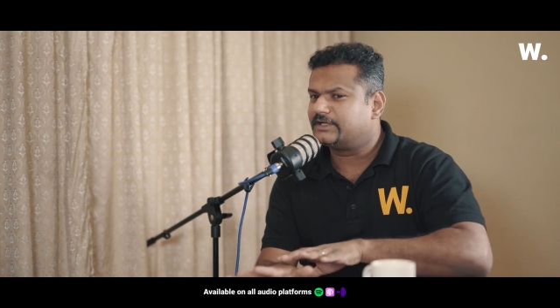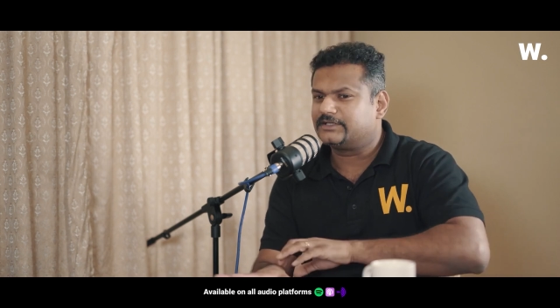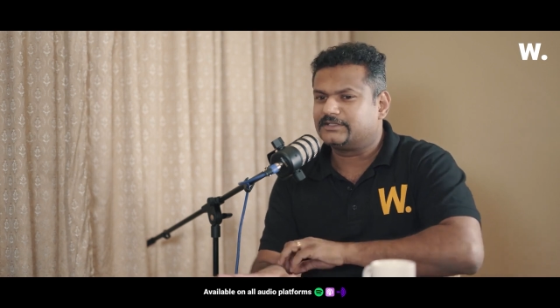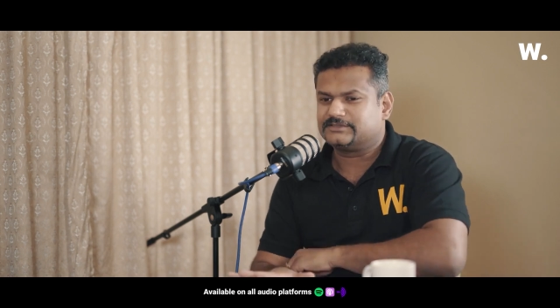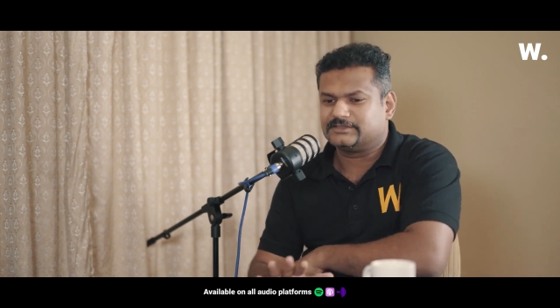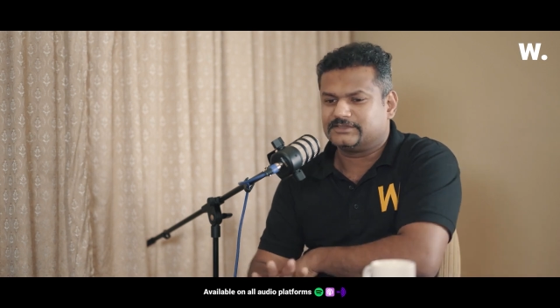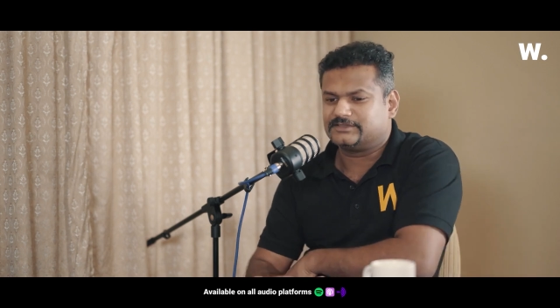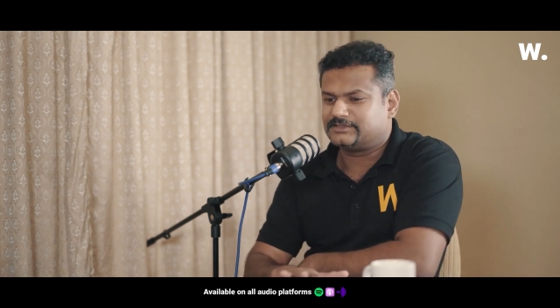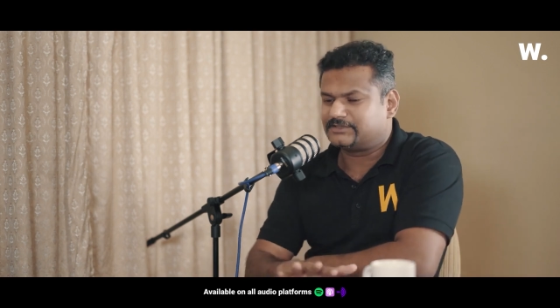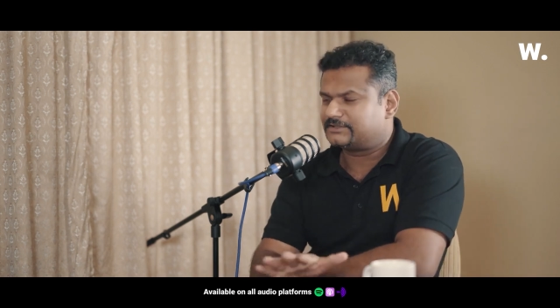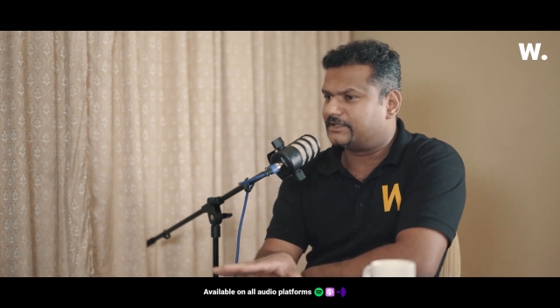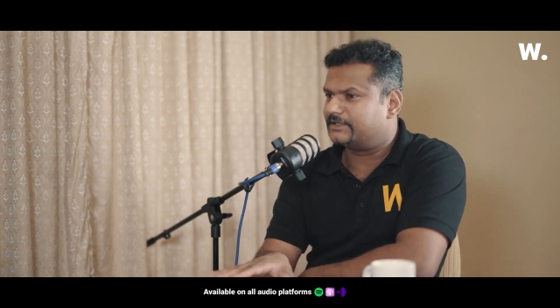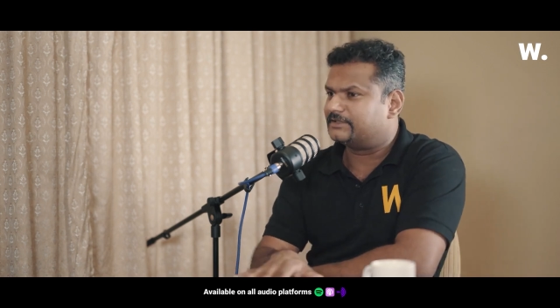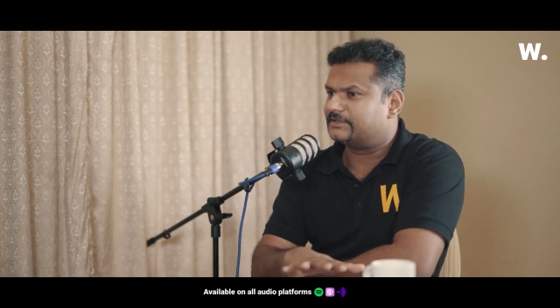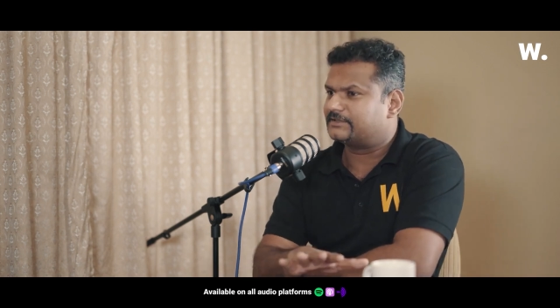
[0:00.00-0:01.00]
that
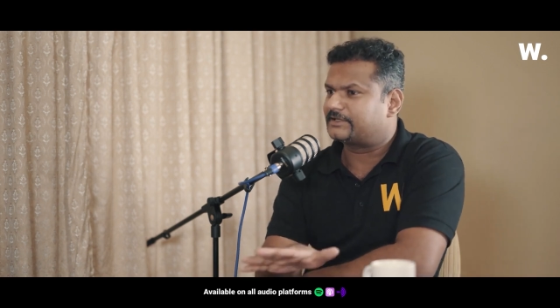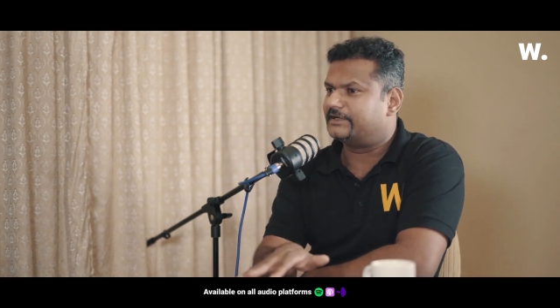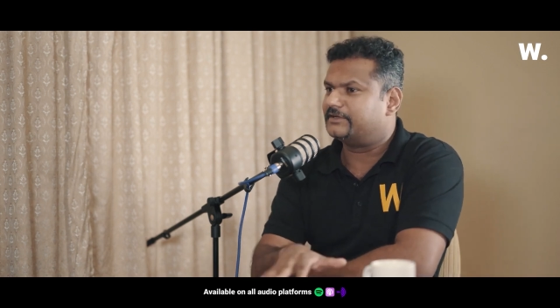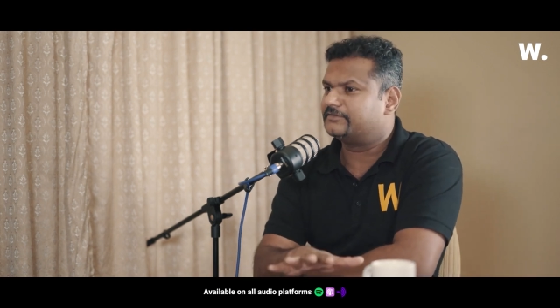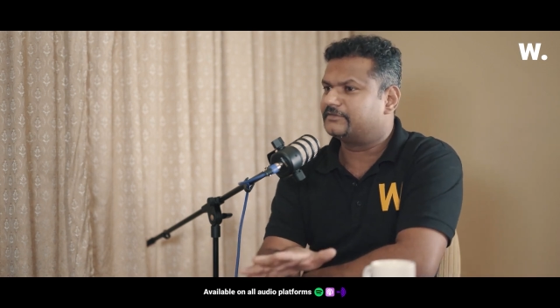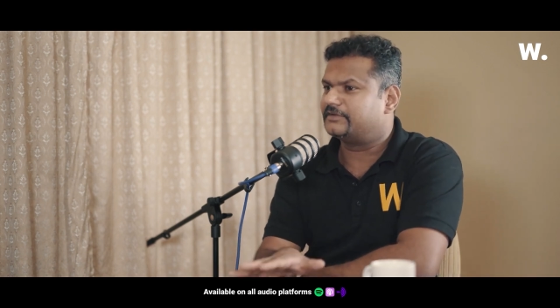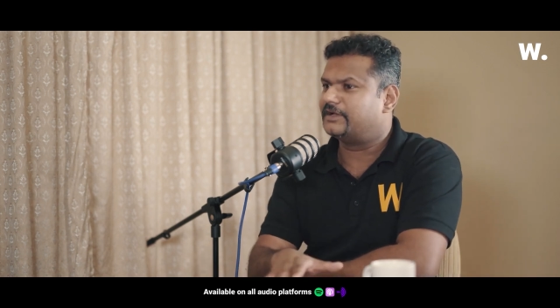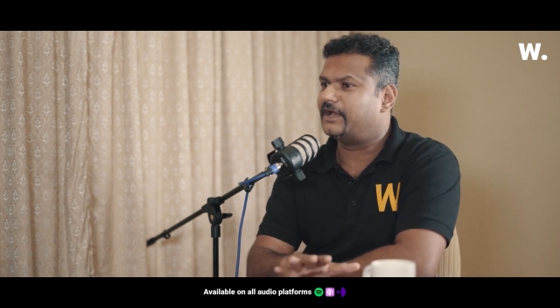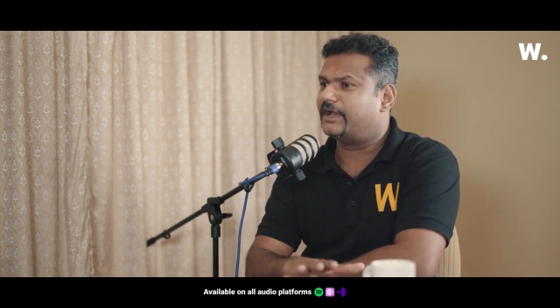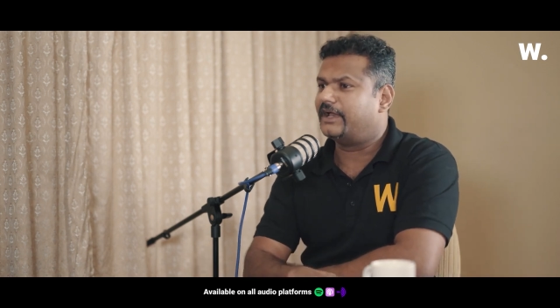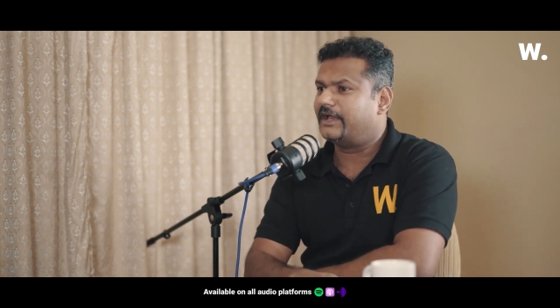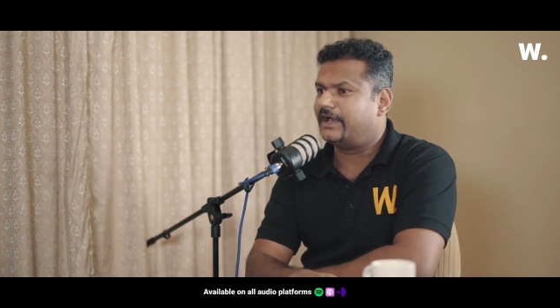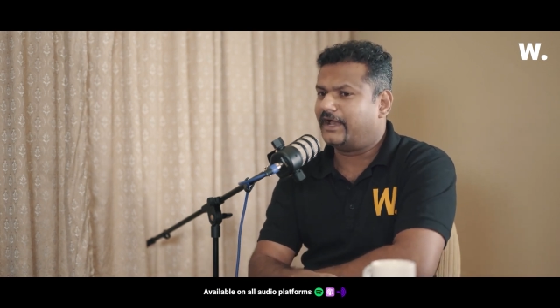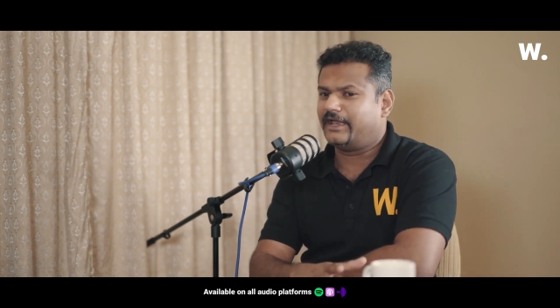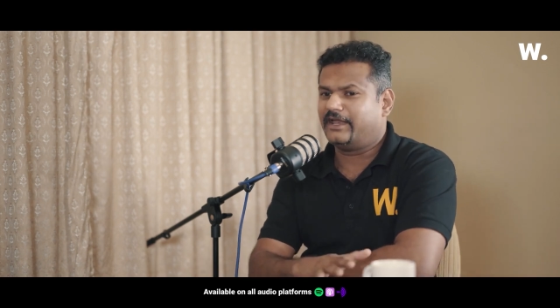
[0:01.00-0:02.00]
is kind of,
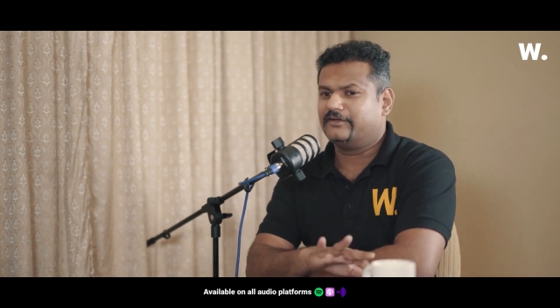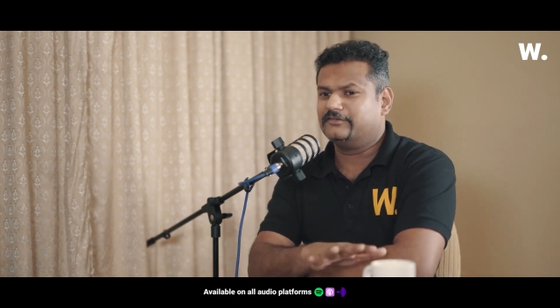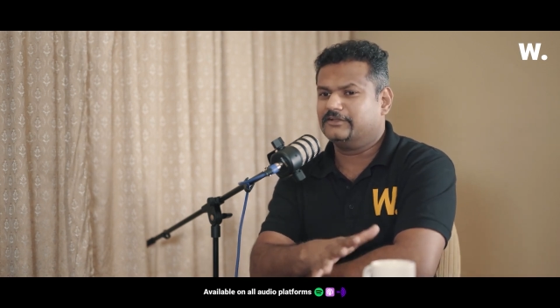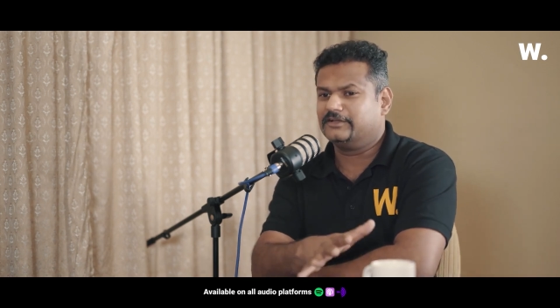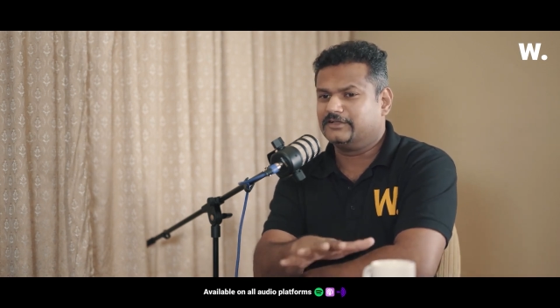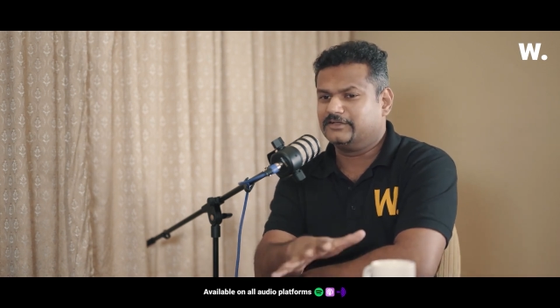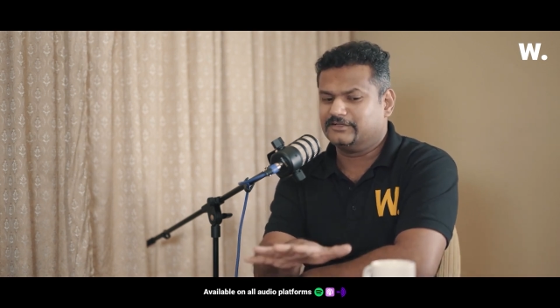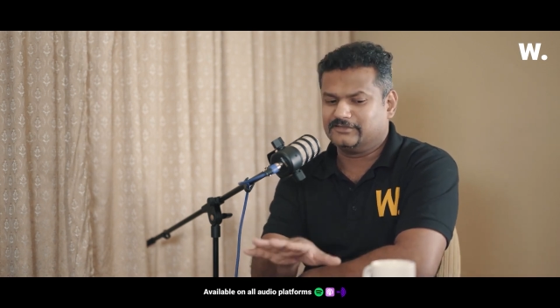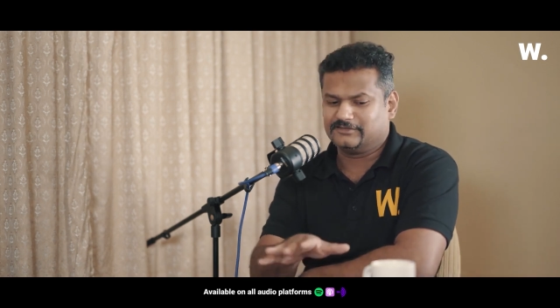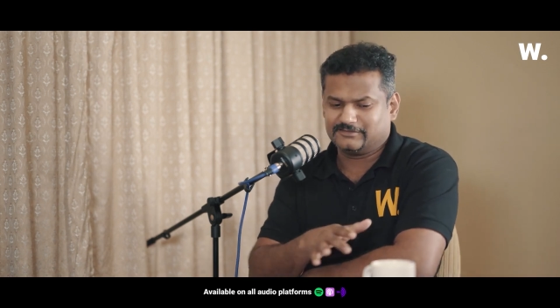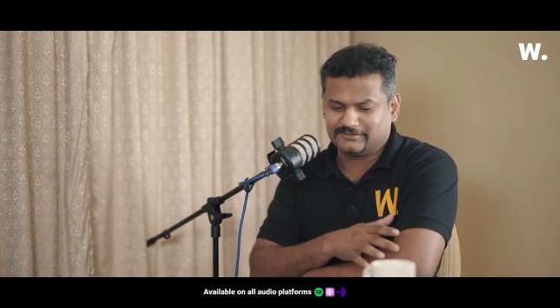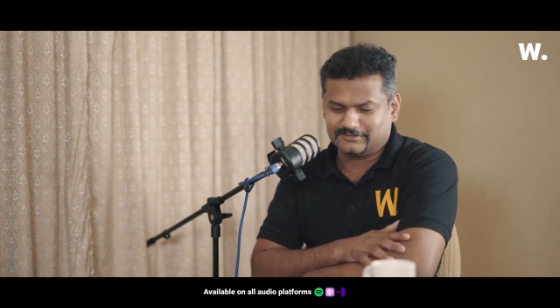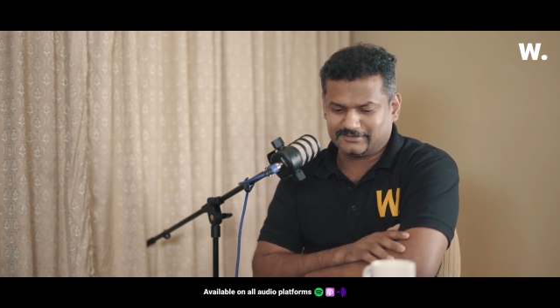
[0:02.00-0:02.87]
I have a little,